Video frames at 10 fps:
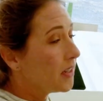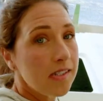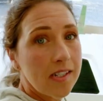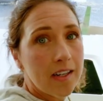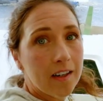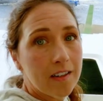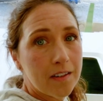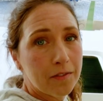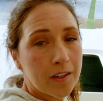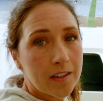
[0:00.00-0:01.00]
you can see our
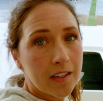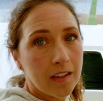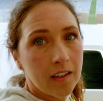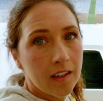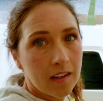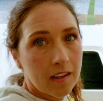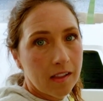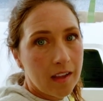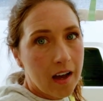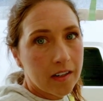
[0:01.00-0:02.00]
different
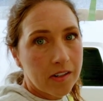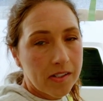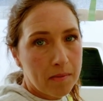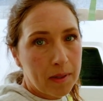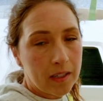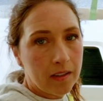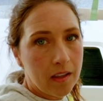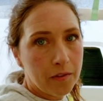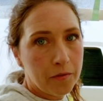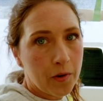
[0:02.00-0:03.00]
lockers up here
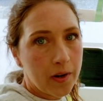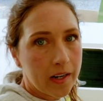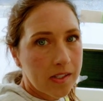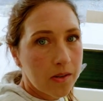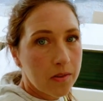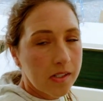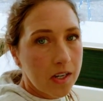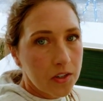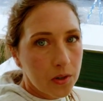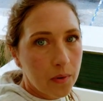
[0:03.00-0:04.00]
on the foredeck. So the
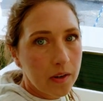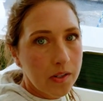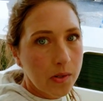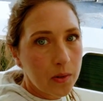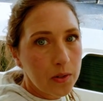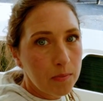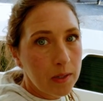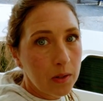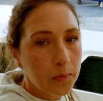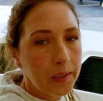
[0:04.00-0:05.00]
center one is going to
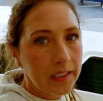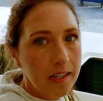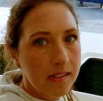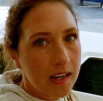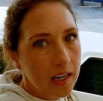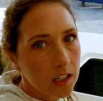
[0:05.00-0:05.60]
be windlass